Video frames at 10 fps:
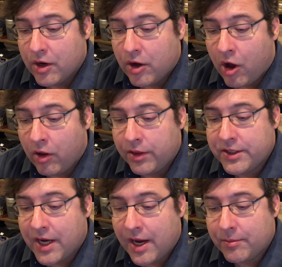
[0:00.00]
All the
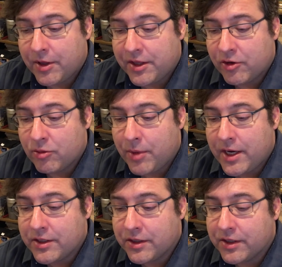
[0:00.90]
time that they
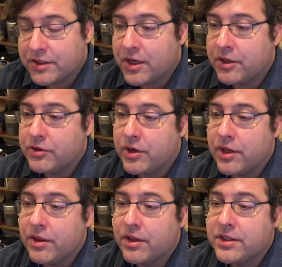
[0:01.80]
remained in this country,
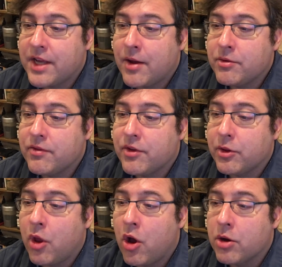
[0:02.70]
the sound of the
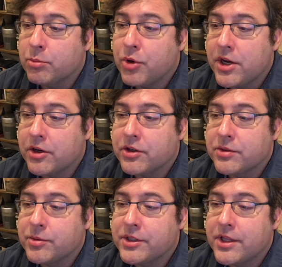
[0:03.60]
long breakers
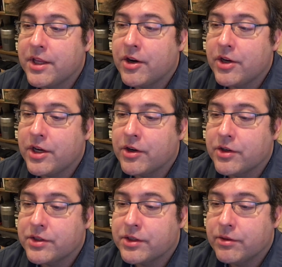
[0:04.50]
was in their
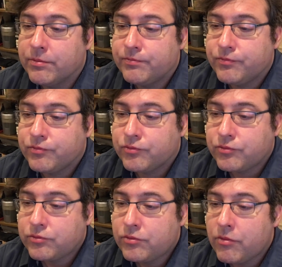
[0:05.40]
ears.
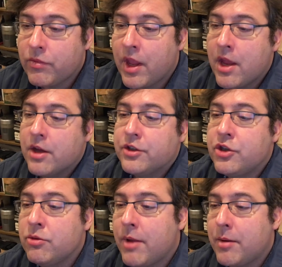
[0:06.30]

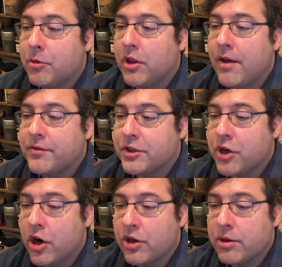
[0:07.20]
2 men were left to
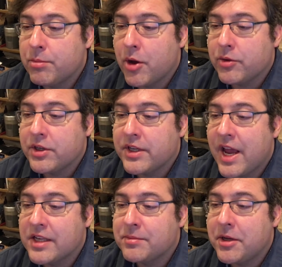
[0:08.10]
guard the boat, and
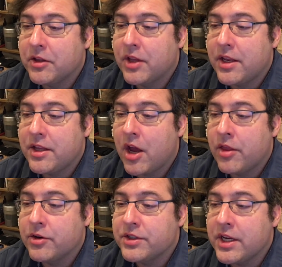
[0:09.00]
Caspian led the
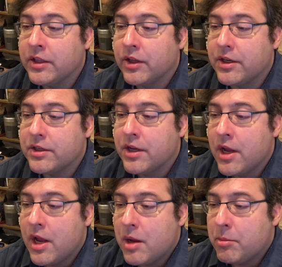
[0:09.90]
others inland,
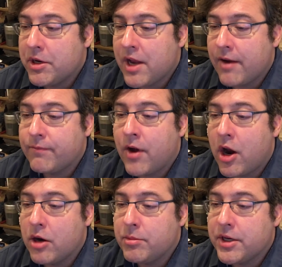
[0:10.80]
but not
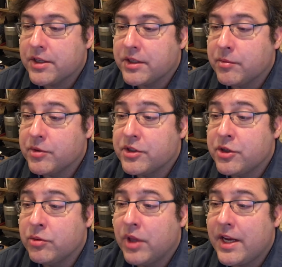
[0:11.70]
far, because it was
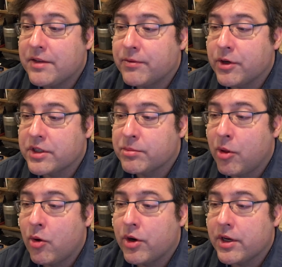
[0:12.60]
too late for
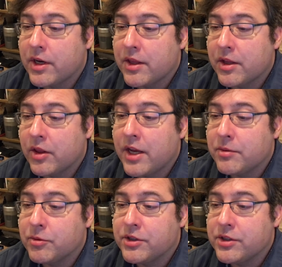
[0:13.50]
exploring, and the light
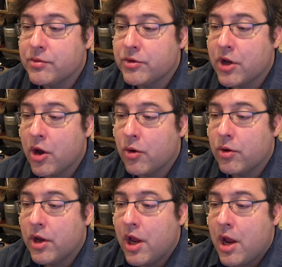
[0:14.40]
would soon go.
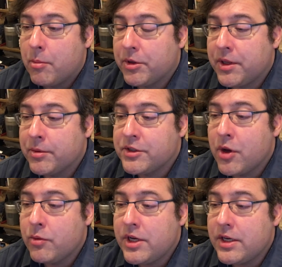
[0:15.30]
But there was
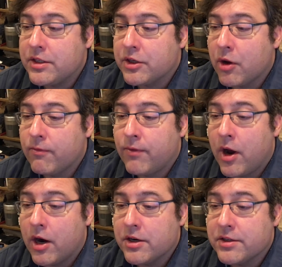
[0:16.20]
no need to go
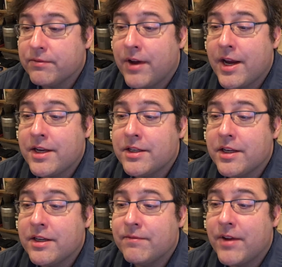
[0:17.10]
far to find
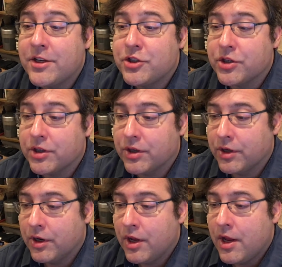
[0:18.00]
an adventure.
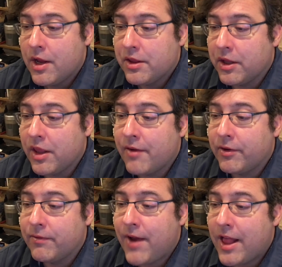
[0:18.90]
The
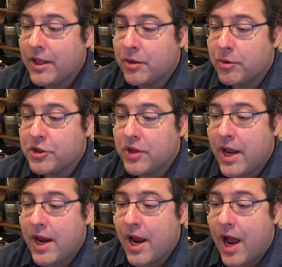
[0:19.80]
level valley which
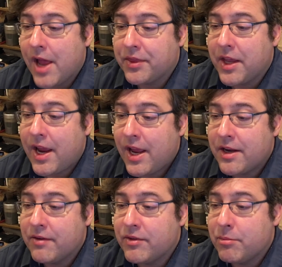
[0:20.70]
lay at the head
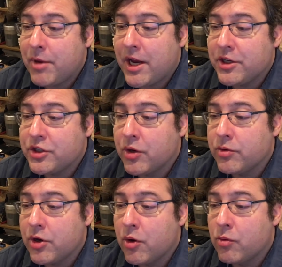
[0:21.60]
of the bay showed
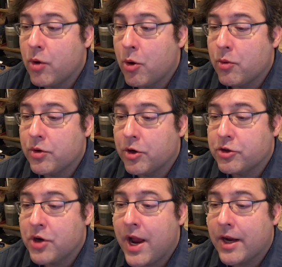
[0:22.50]
no road or
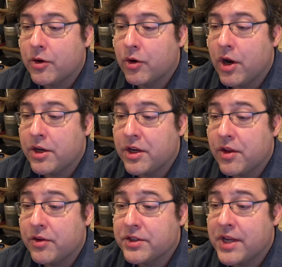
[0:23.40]
track or any
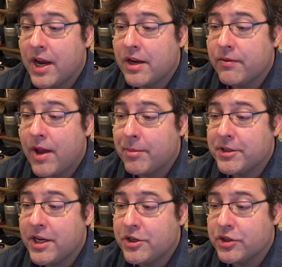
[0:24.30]
other sign of
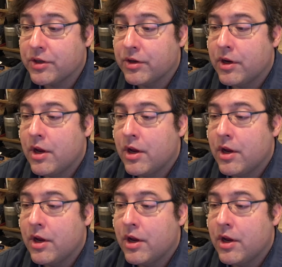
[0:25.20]
habitation.